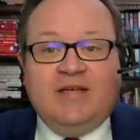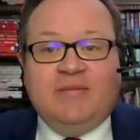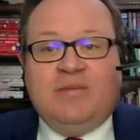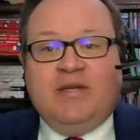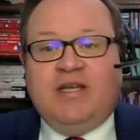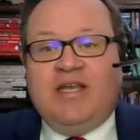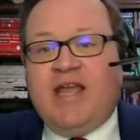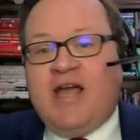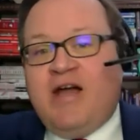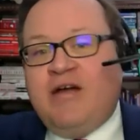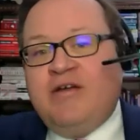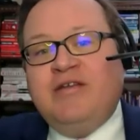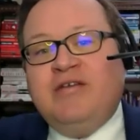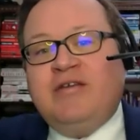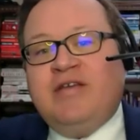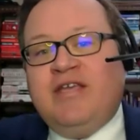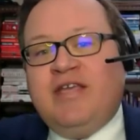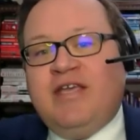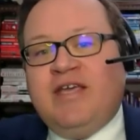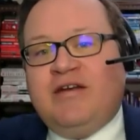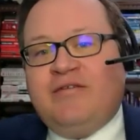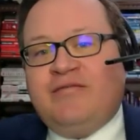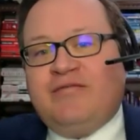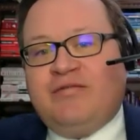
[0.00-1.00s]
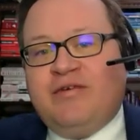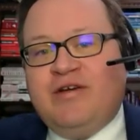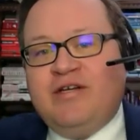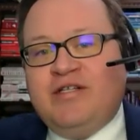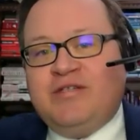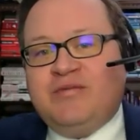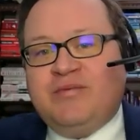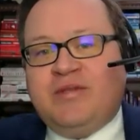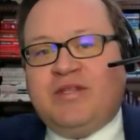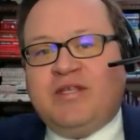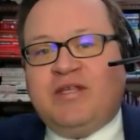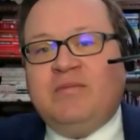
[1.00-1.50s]
but now you can get a
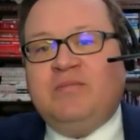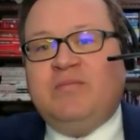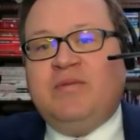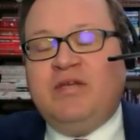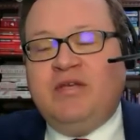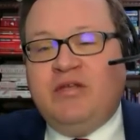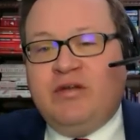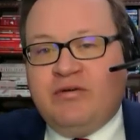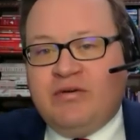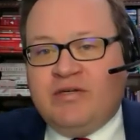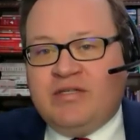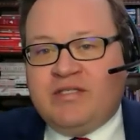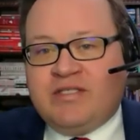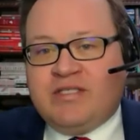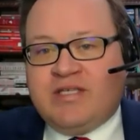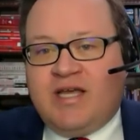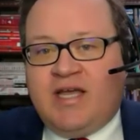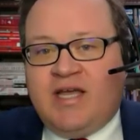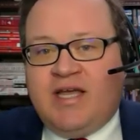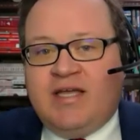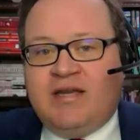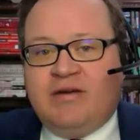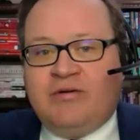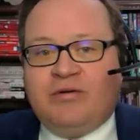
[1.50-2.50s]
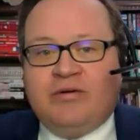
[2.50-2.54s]
fridge with a computer inside